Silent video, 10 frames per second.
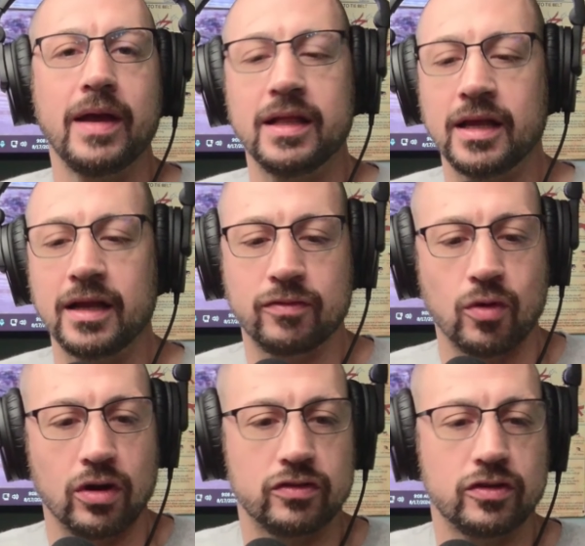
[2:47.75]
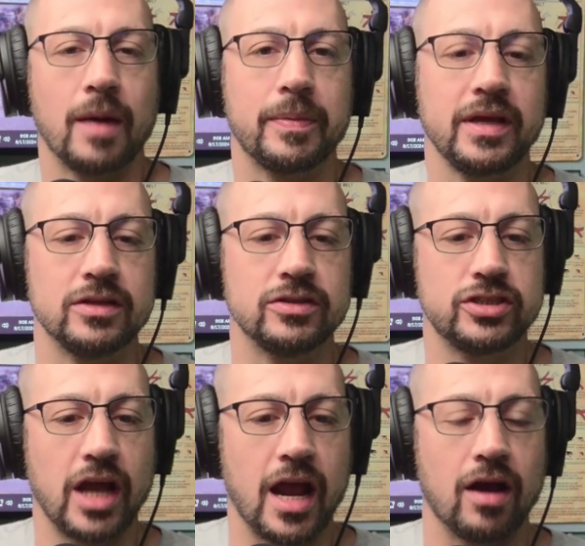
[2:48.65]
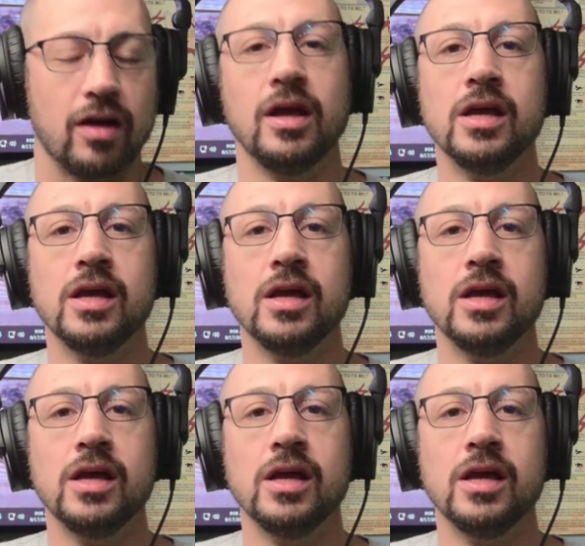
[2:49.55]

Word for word: And then, of course, copy and share.